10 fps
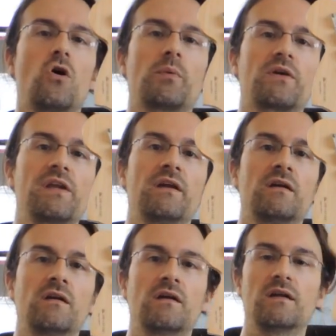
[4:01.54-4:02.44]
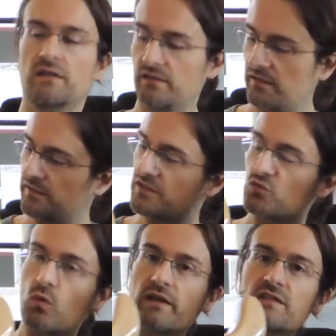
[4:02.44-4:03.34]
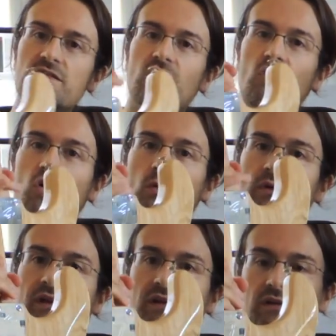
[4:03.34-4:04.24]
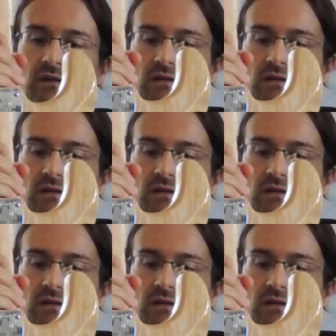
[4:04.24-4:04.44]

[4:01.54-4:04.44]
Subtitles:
over here. This one is over here.